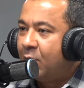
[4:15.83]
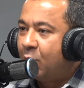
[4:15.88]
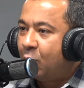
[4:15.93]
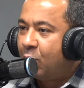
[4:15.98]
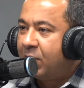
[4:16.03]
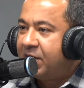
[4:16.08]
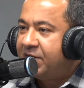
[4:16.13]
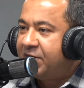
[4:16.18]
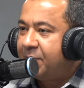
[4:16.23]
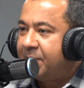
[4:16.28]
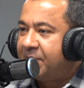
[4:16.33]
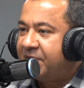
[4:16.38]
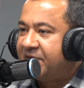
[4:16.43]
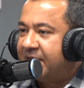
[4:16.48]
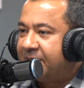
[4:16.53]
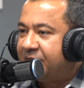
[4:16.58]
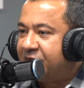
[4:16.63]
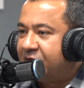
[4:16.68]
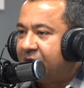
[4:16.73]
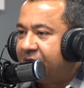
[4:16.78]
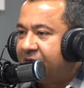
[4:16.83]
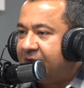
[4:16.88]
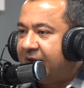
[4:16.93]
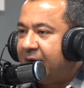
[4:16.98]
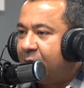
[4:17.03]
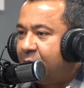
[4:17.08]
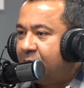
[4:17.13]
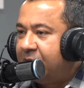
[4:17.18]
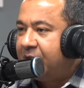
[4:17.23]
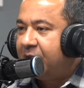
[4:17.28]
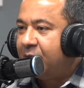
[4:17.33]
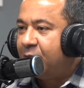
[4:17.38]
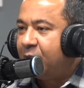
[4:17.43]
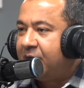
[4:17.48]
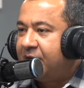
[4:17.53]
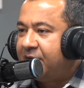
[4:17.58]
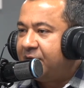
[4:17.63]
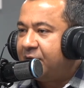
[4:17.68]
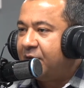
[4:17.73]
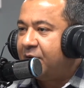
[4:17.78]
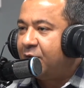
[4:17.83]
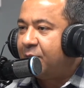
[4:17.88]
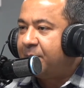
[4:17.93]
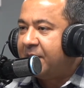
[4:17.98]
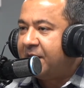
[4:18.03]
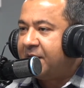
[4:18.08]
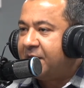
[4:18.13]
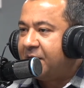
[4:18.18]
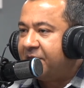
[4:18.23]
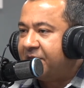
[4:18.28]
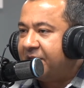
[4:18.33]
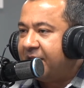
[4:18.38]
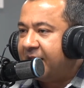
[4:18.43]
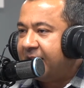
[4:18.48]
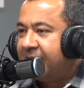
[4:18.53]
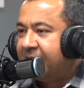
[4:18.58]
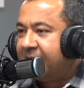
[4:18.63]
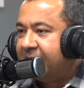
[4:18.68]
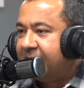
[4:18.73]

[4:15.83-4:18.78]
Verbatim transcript: What is your perception of that? What do you? What is well, your opinion of that?